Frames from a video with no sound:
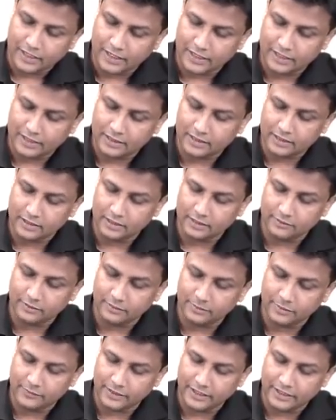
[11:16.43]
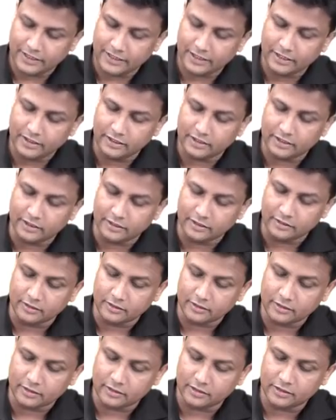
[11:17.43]
And then there will be one tendon here.
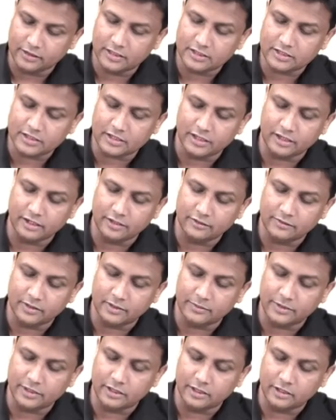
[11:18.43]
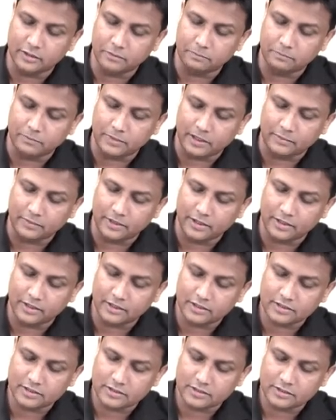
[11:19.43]
This tendon will be the
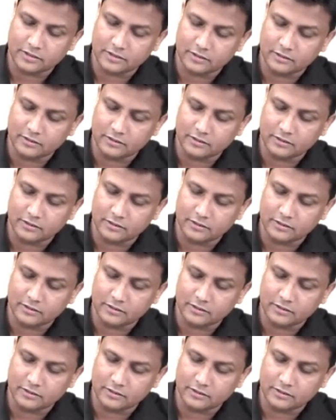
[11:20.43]
palmaris